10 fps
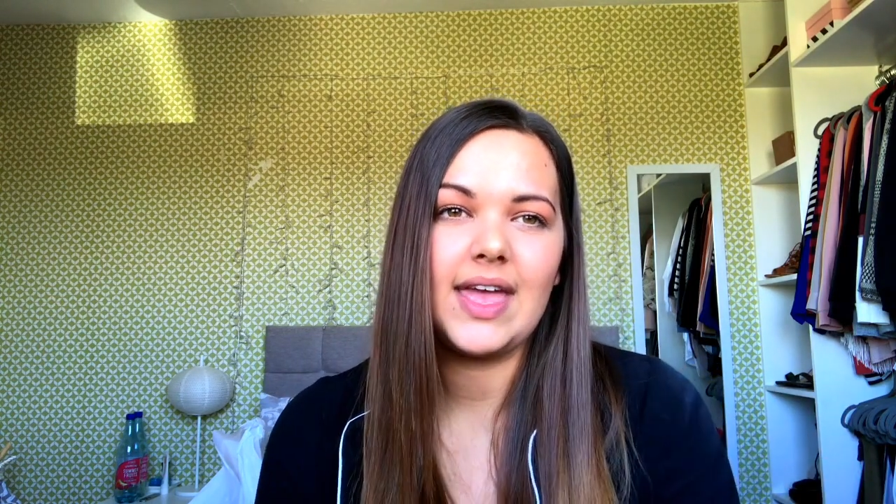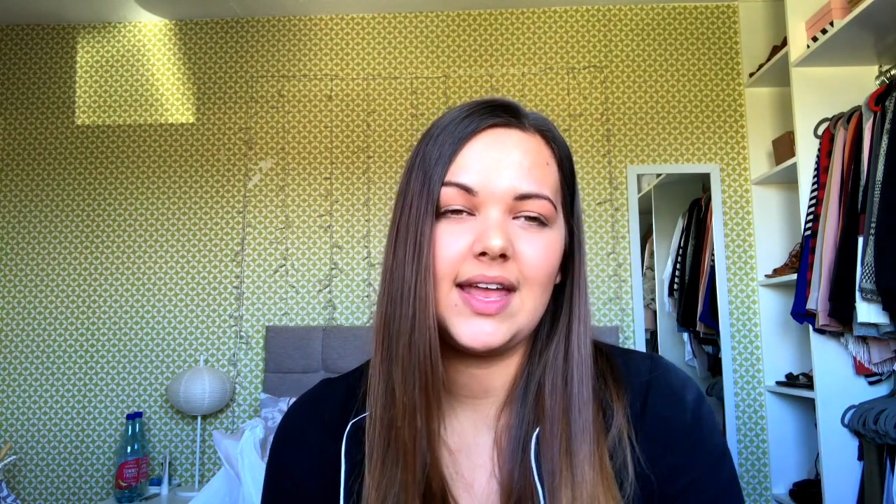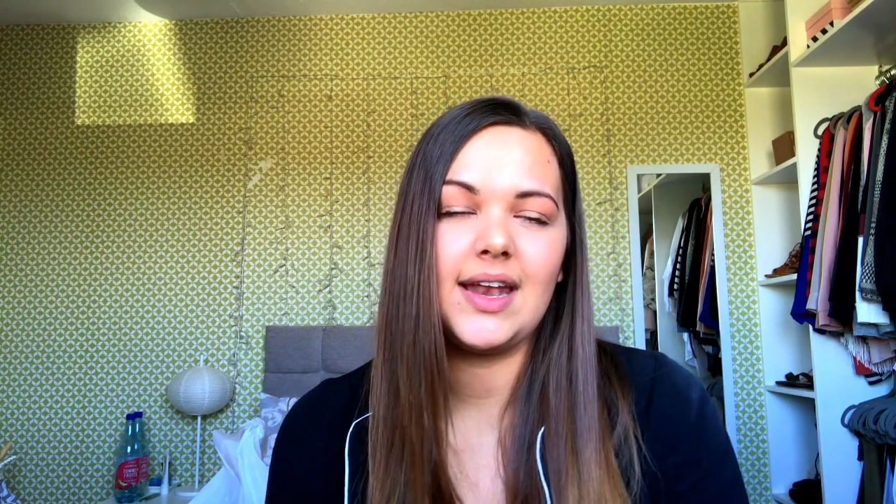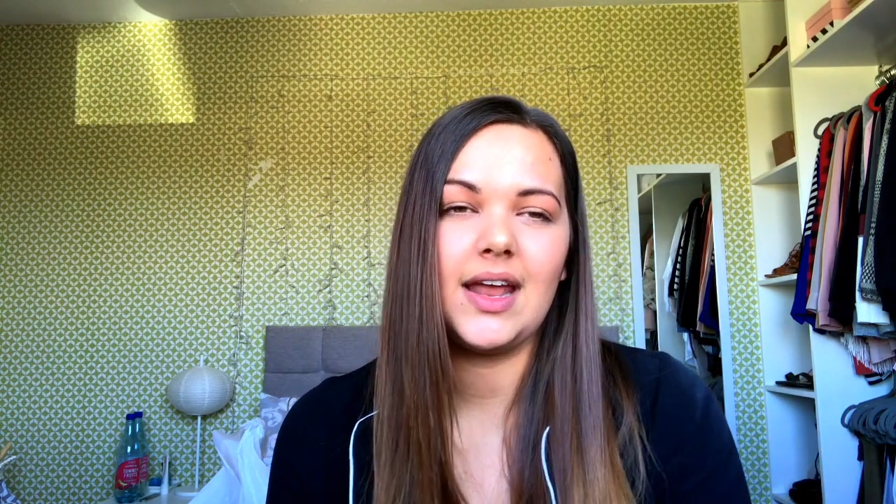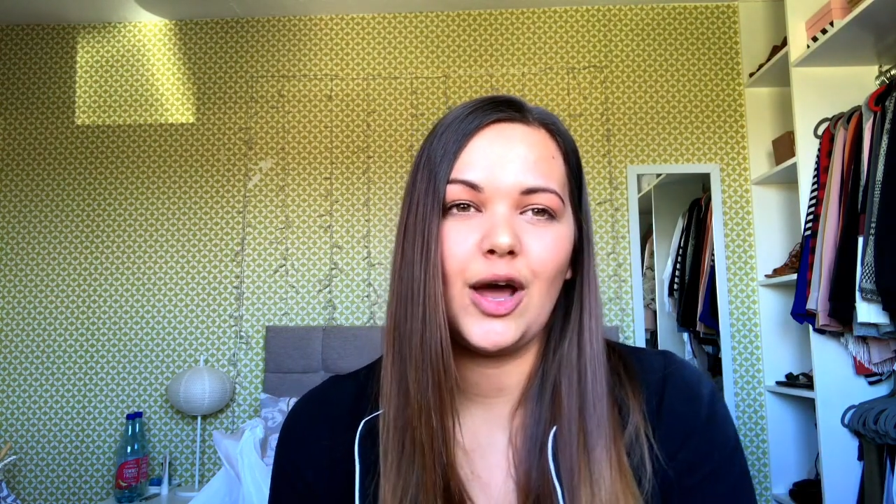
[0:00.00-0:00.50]

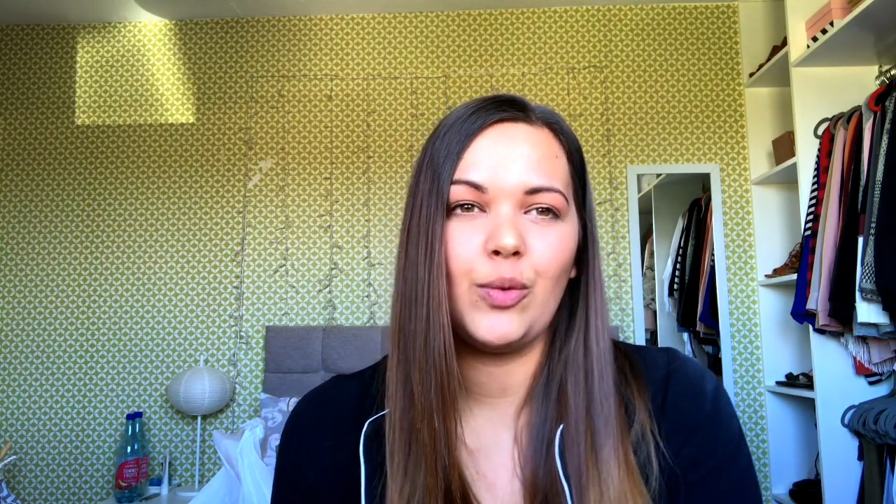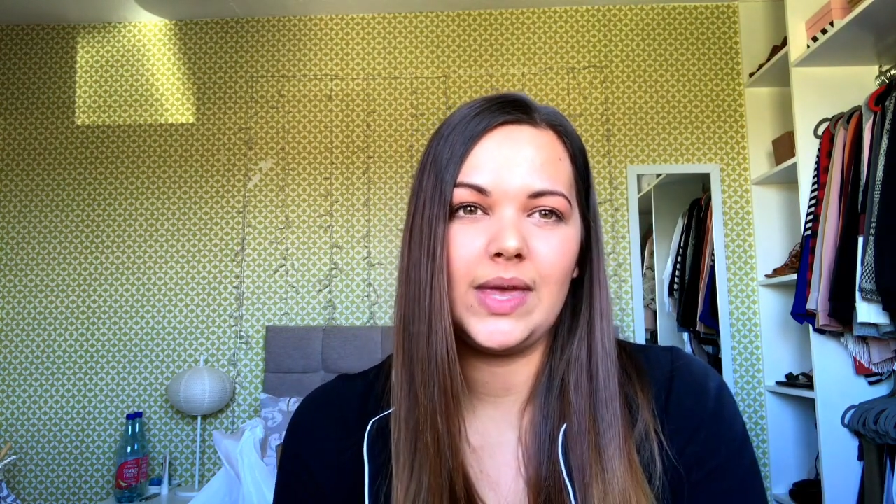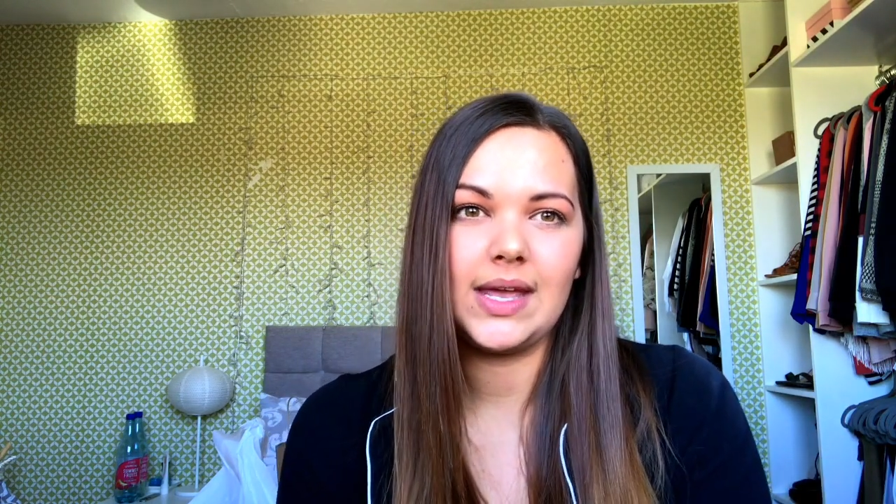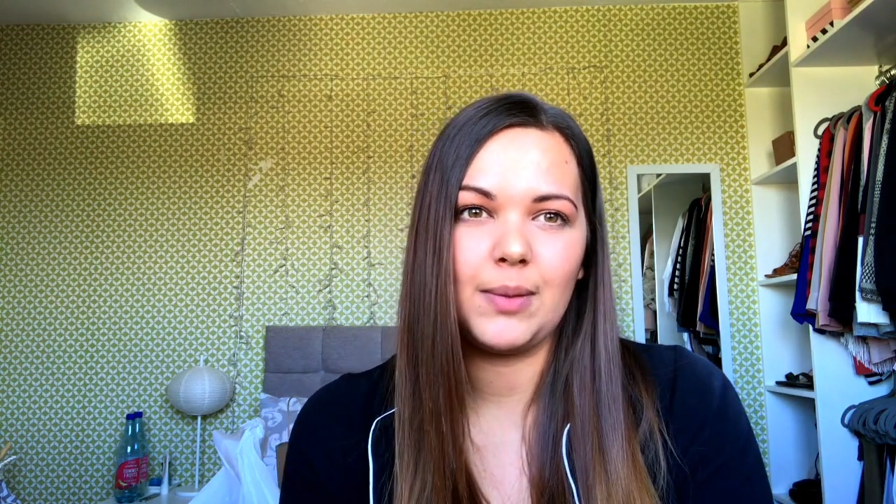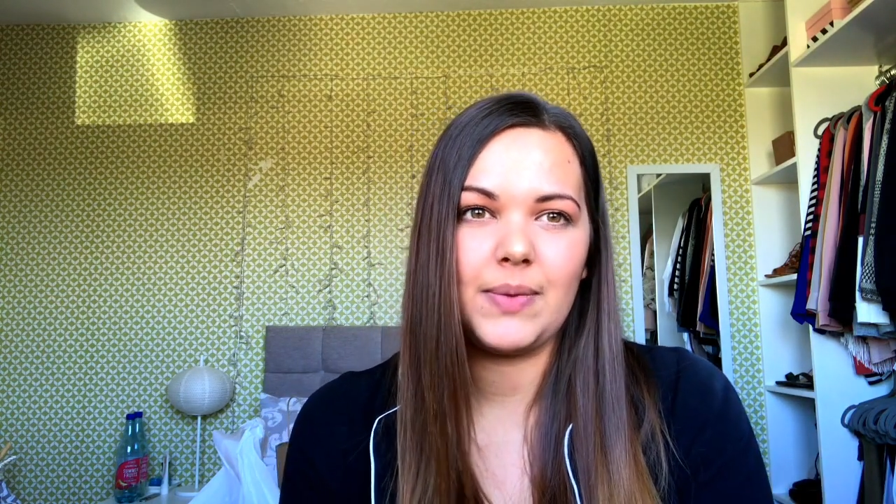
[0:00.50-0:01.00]
in a
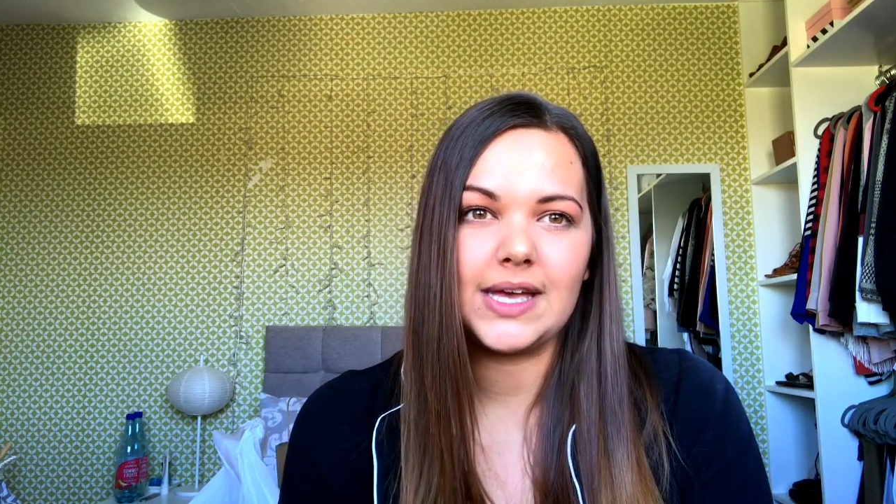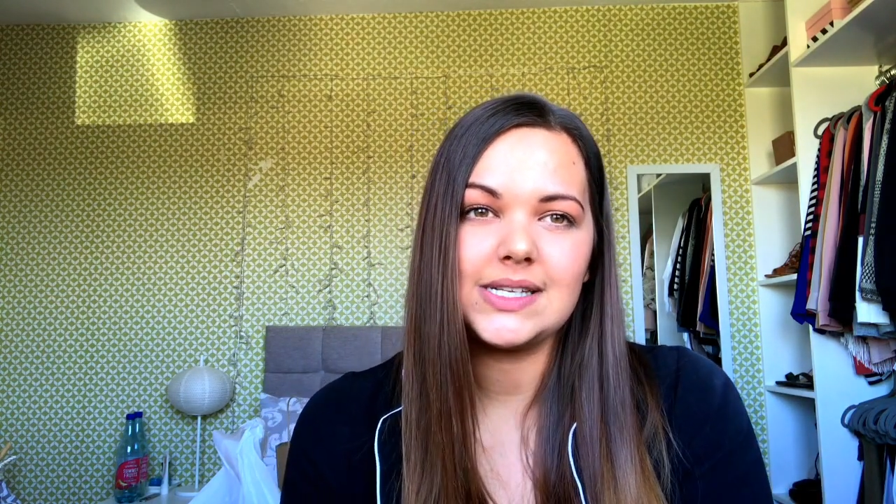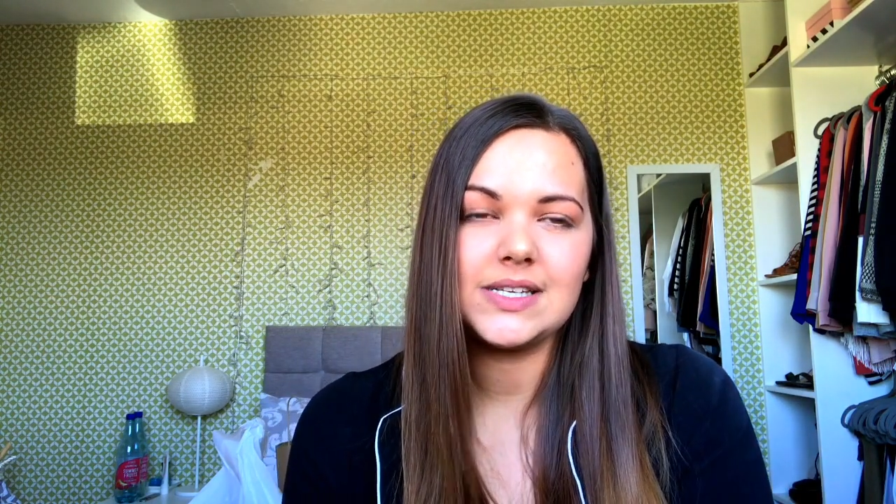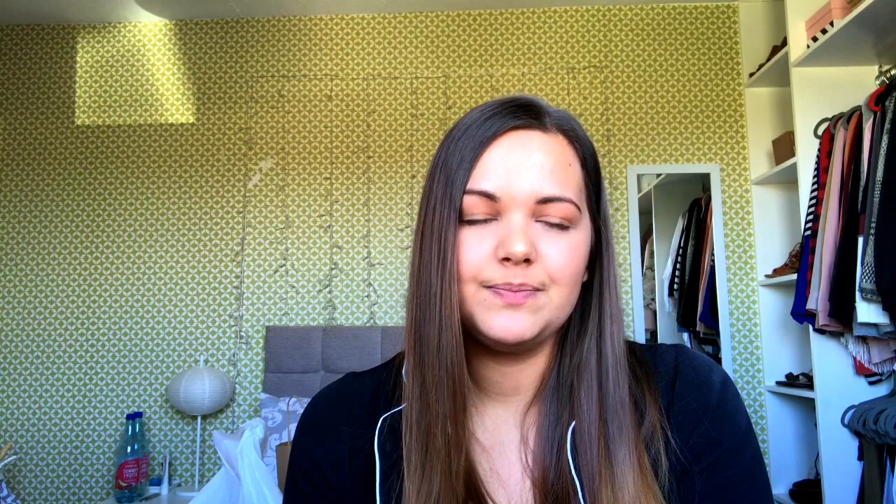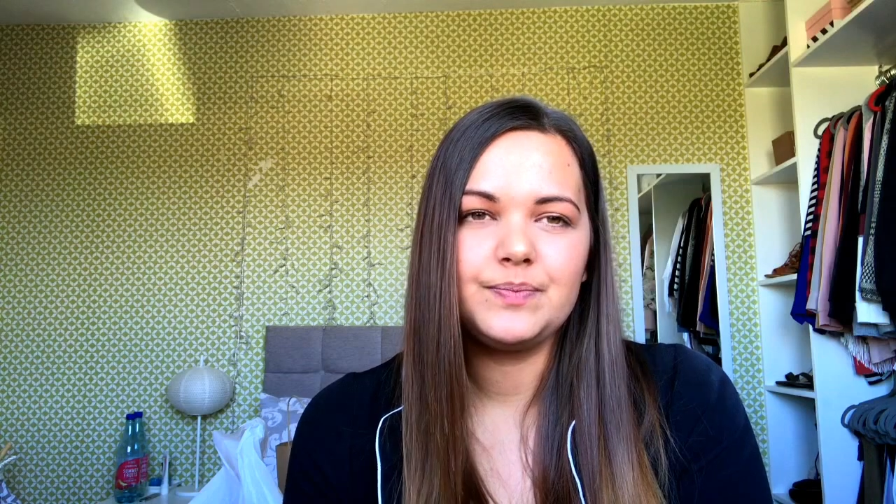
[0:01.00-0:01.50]
week and a
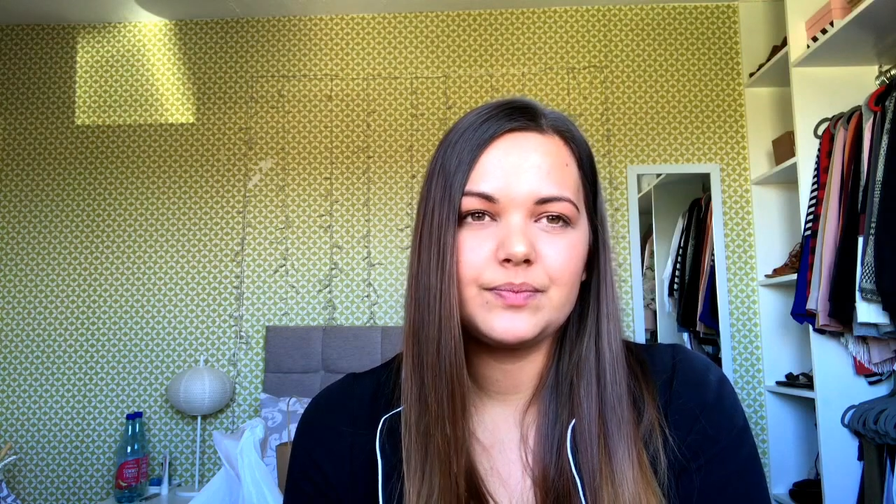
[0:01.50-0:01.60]
bit.